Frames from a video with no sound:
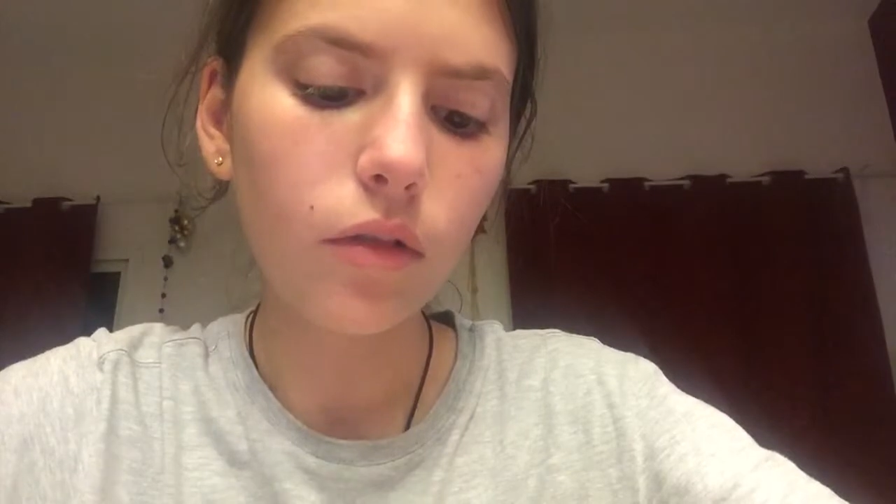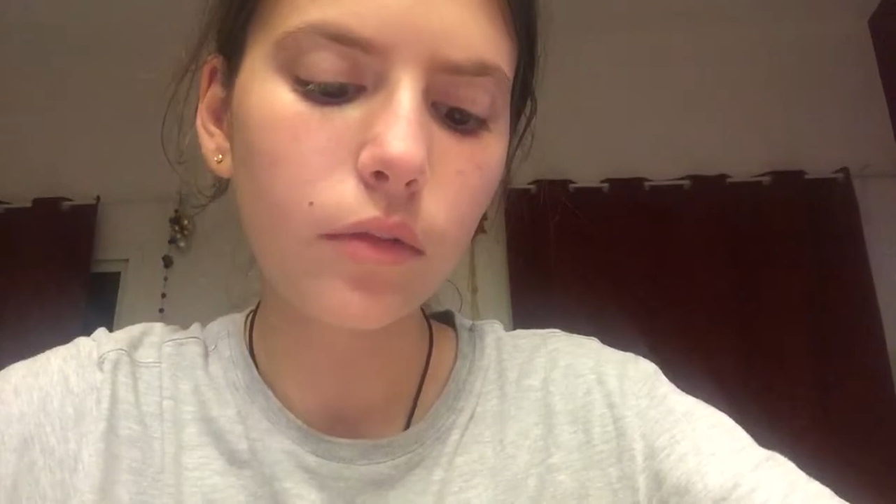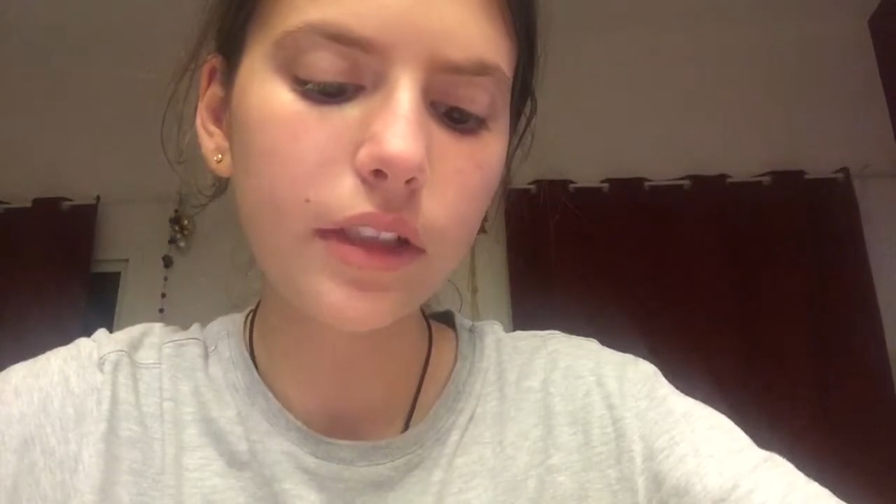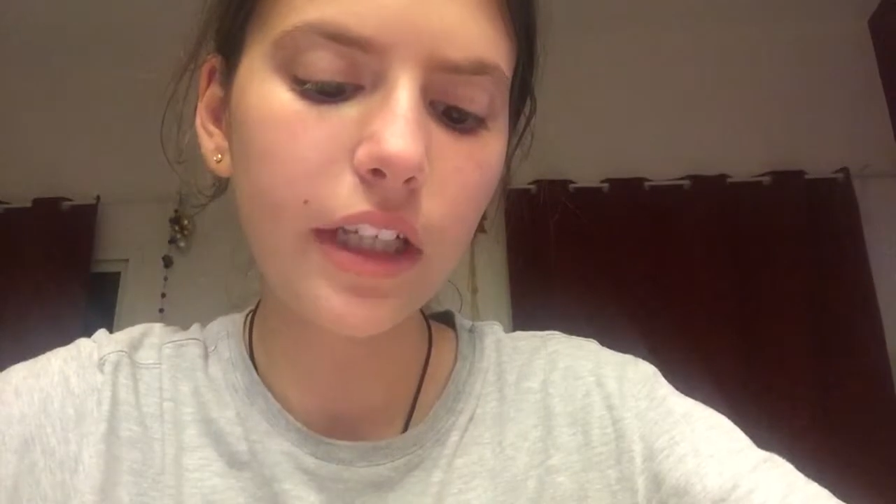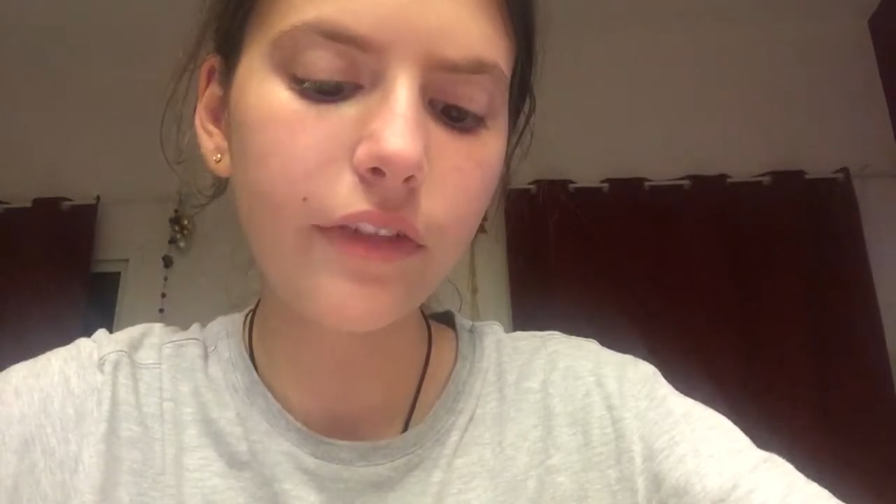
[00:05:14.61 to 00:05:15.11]

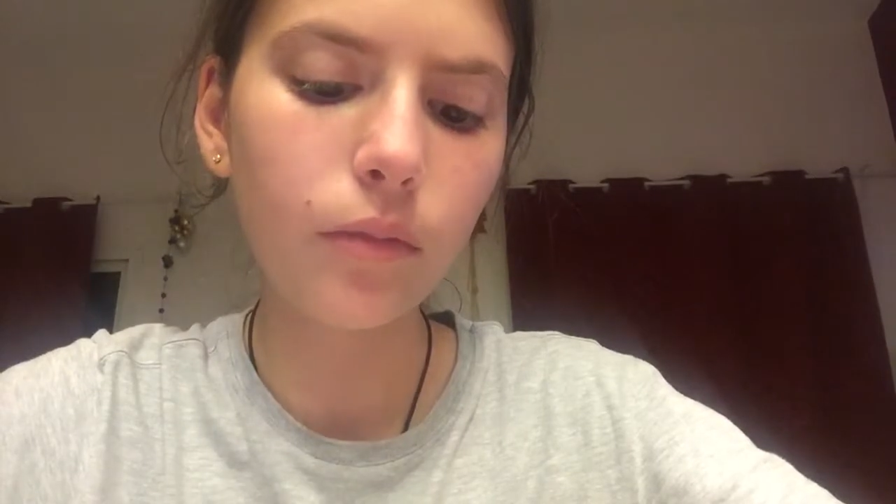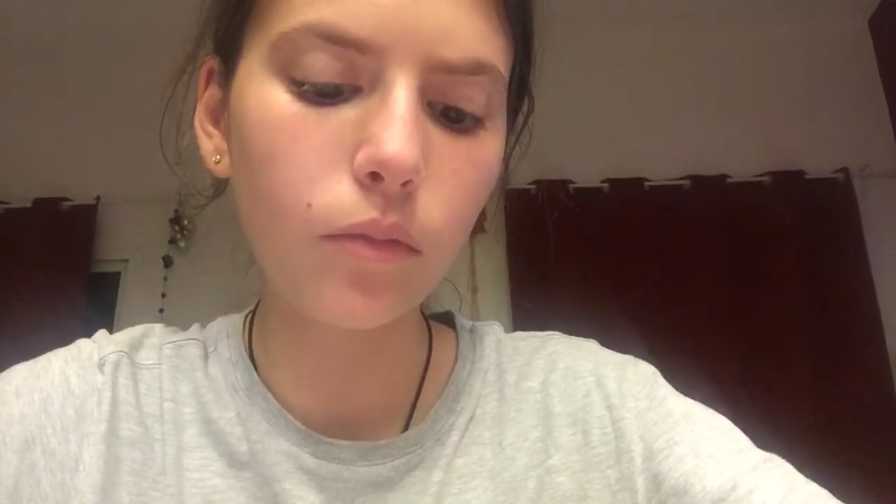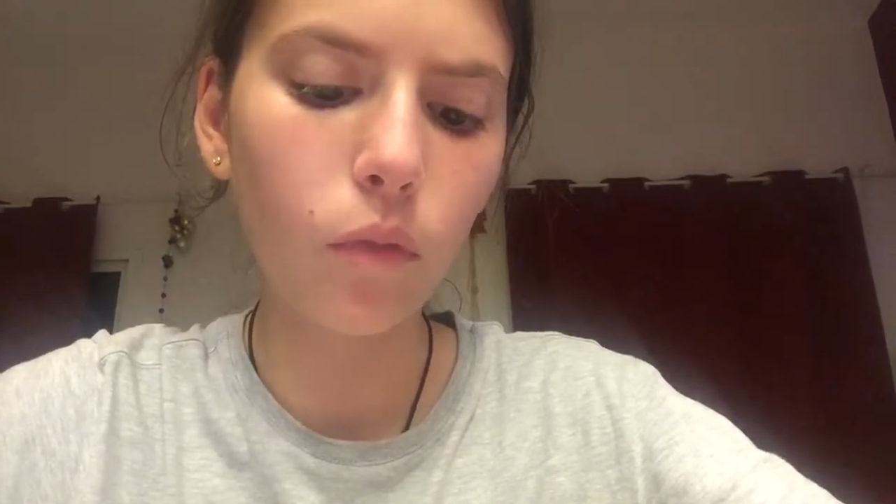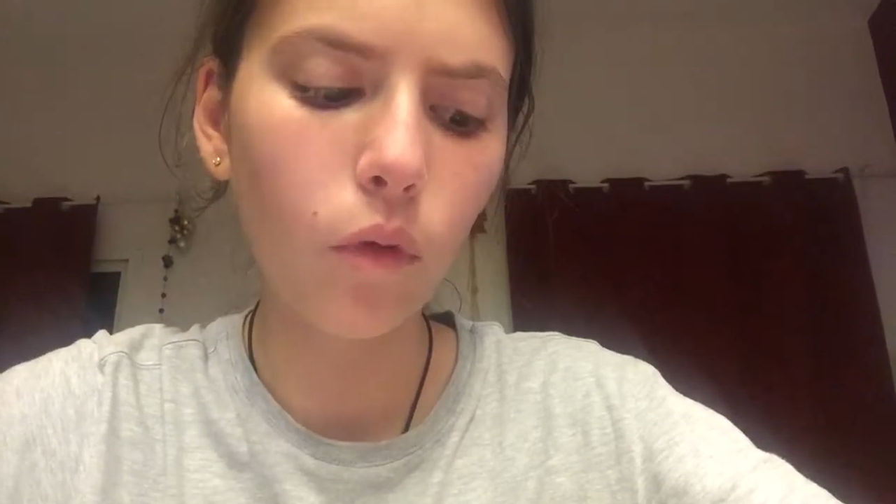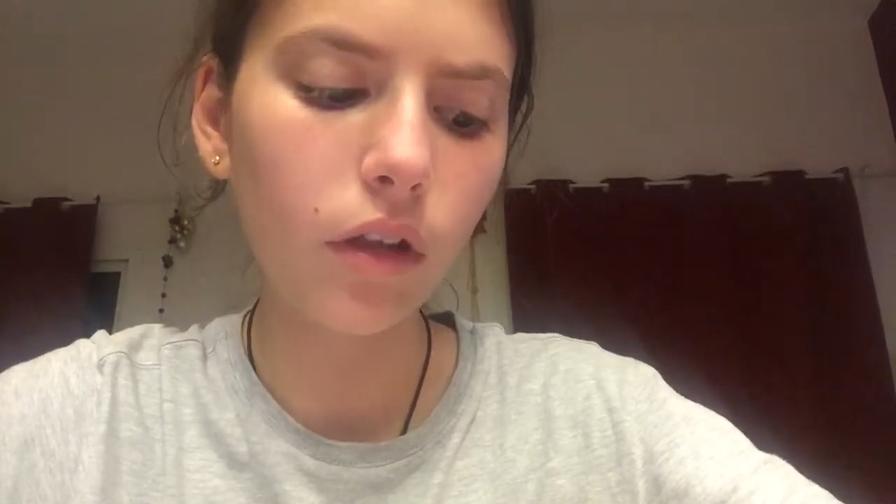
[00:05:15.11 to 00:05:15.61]
was
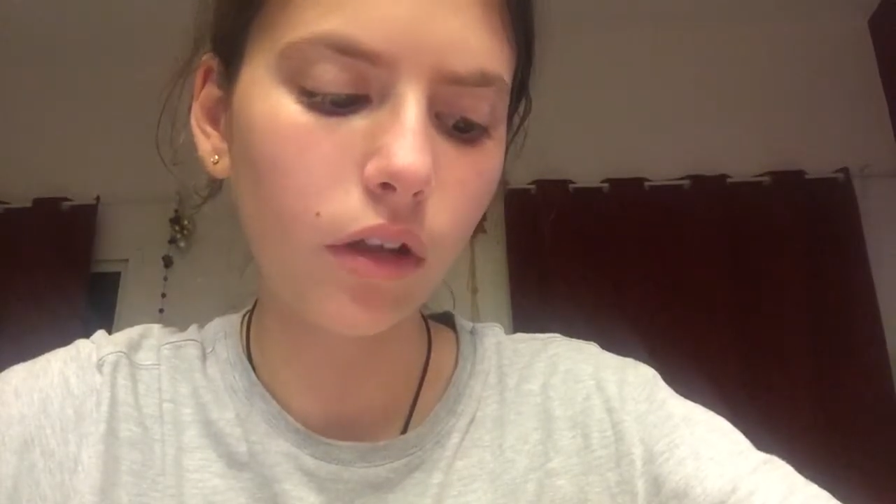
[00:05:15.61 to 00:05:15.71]
even more